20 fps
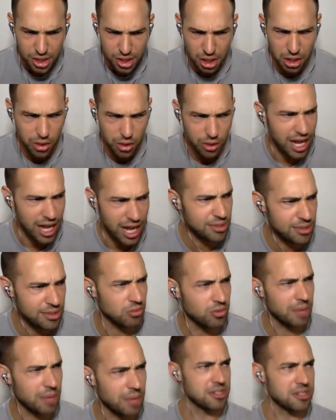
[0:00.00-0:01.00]
was talking to an
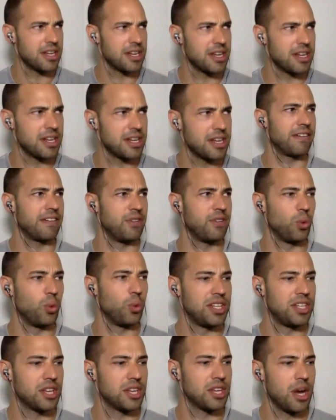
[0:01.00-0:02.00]
Amazon representative a few
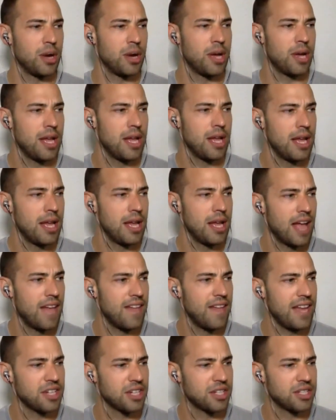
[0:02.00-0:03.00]
weeks ago,
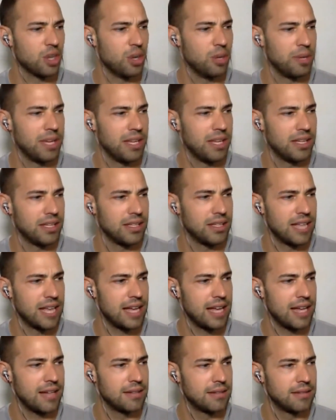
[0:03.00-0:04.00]
and they actually told me
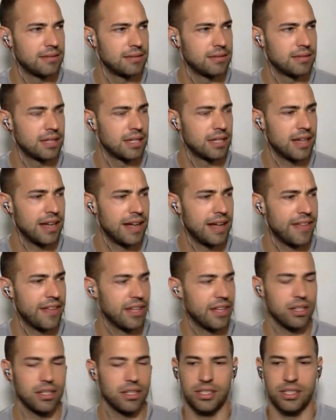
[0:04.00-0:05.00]
that I
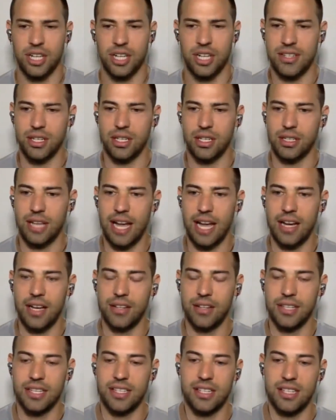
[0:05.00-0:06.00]
think shines a good light
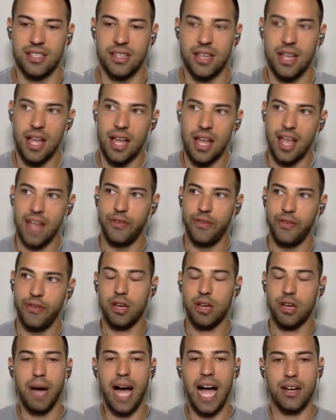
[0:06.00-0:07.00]
on this is if you
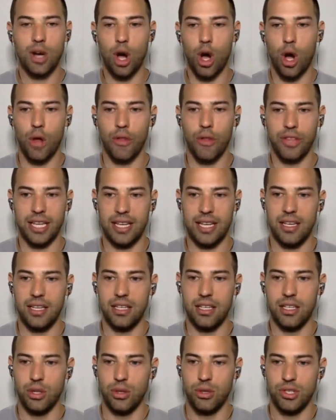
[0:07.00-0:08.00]
combined all the
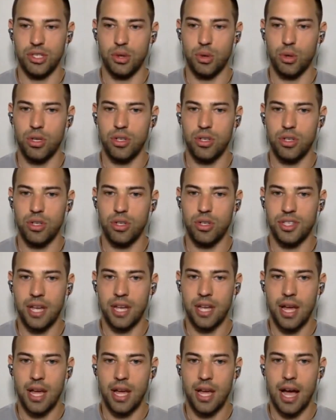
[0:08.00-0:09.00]
EU stores,
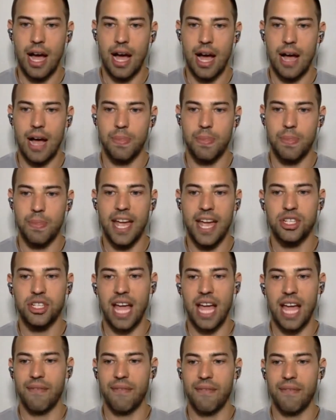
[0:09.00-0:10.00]
they
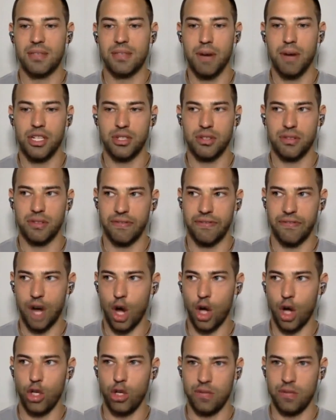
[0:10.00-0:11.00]
actually have as much
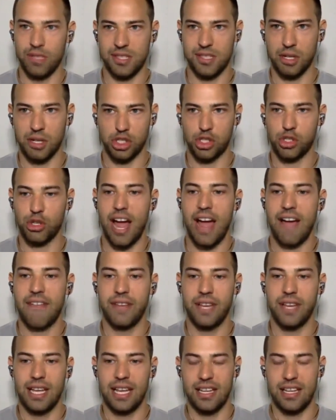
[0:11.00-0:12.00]
volume, as much
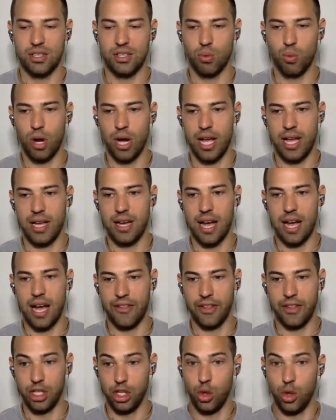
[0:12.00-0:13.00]
traffic as what
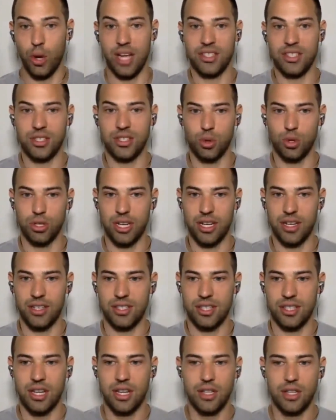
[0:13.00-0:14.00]
the US store
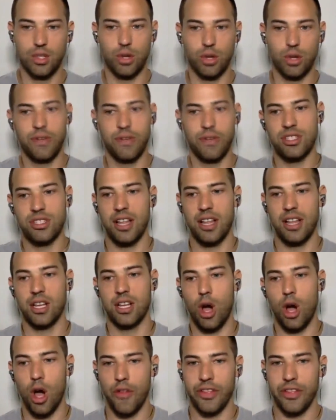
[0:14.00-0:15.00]
does. So if you're selling
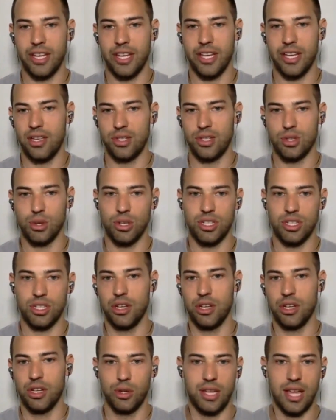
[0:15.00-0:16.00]
in all the EU stores,
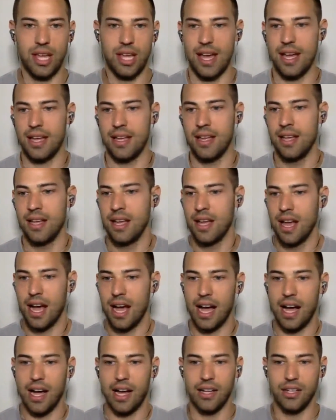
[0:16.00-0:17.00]
UK,
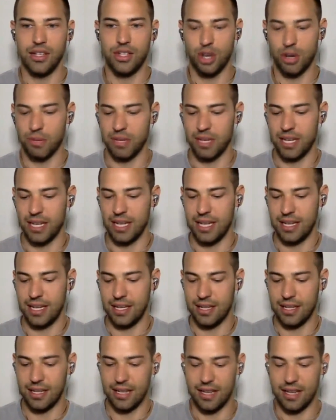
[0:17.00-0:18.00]

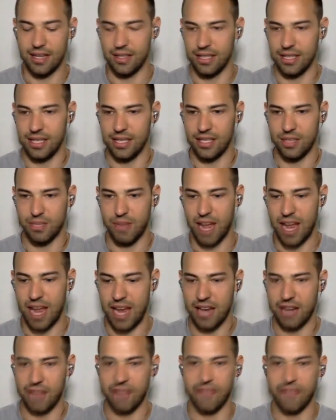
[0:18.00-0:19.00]
Germany, Italy,
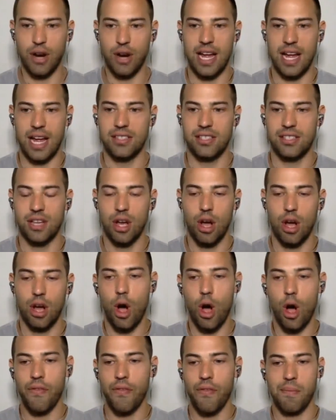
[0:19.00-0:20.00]
Spain, and France,
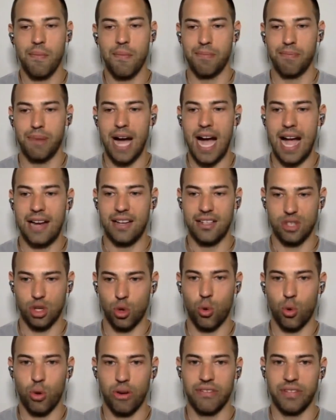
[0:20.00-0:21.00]
all of them combined
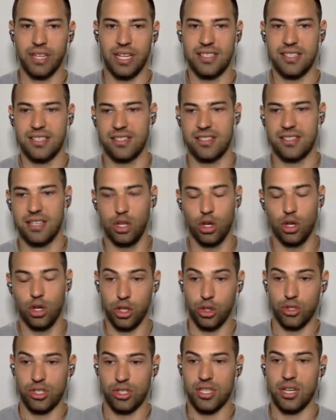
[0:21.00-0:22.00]
is equivalent to,
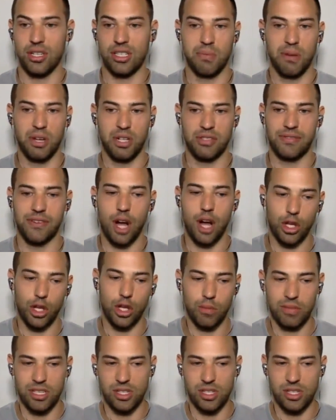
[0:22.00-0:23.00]
you'll sell as much
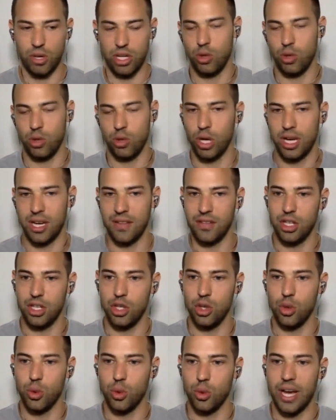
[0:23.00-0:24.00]
volume as what you would in
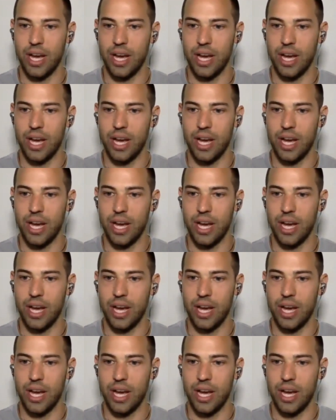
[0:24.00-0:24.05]
the